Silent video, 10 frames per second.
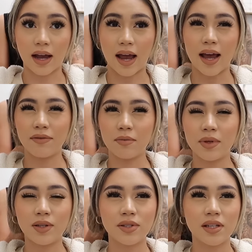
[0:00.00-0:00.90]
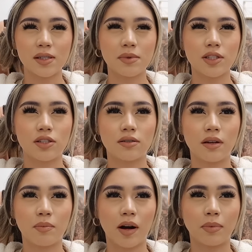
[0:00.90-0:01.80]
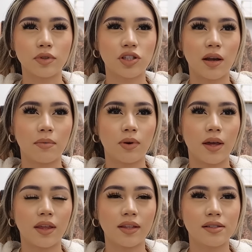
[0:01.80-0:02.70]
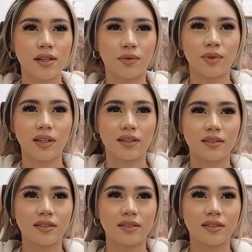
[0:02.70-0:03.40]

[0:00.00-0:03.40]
I haven't been using as much purple shampoo. I think that's like really